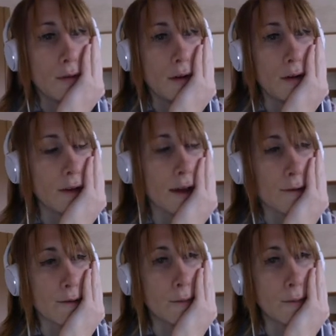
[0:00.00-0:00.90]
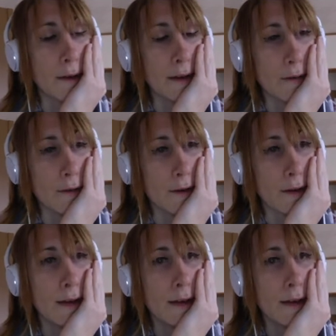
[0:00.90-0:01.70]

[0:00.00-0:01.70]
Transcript: Okay, completely wrong.